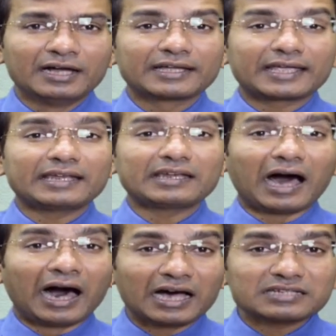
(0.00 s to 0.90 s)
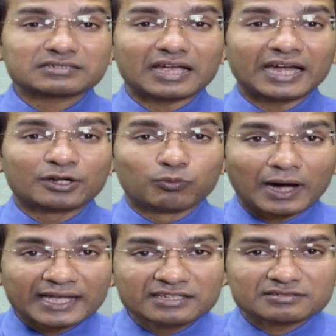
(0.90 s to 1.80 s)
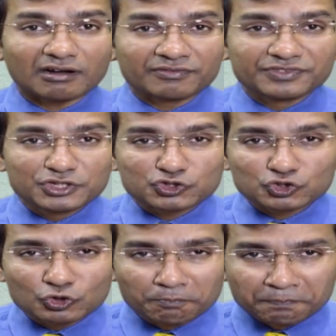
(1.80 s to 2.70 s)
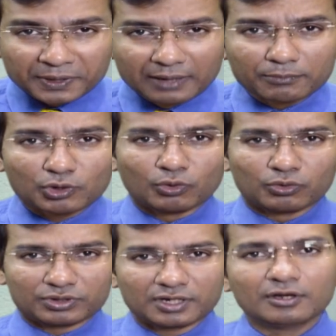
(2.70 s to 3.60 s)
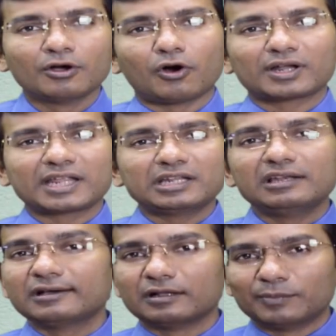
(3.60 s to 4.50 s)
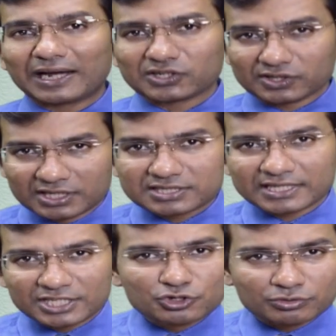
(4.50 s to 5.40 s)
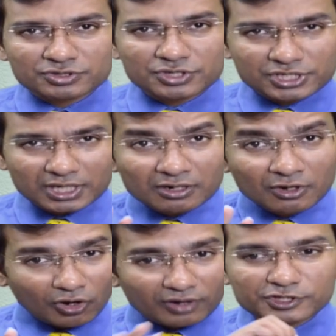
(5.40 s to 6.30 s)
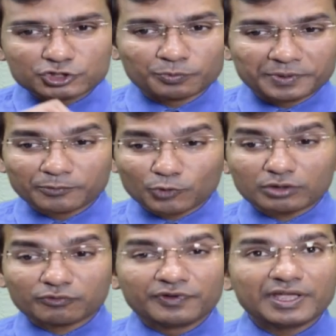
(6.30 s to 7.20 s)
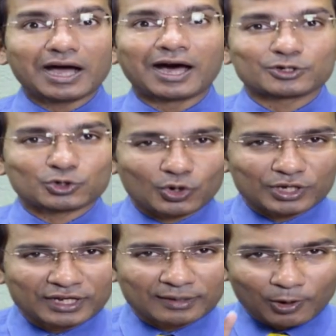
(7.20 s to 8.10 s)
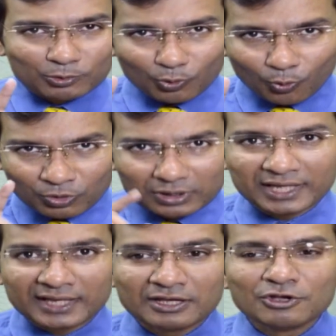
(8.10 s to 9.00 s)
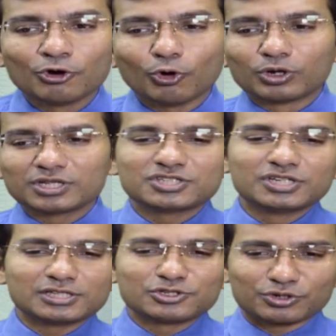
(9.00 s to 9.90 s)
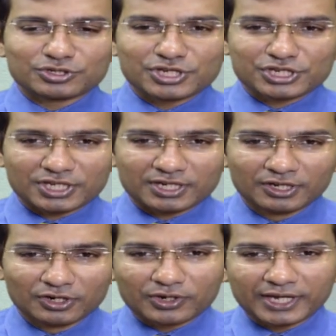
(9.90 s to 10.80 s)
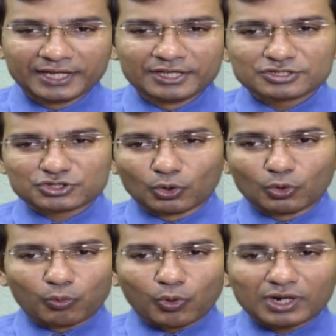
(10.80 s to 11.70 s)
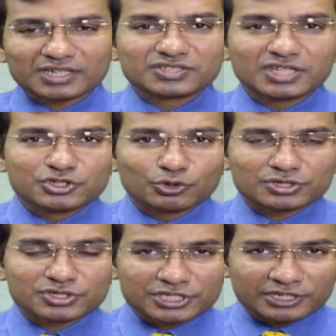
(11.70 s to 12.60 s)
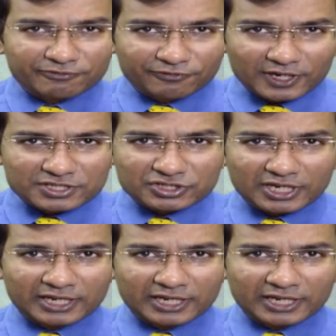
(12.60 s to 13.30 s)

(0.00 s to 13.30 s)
can ask advice of the Supreme Court on any legal matter. These are the jurisdiction of the Supreme Court. We are talking about only original jurisdiction. Okay, so what is the jurisdiction? First and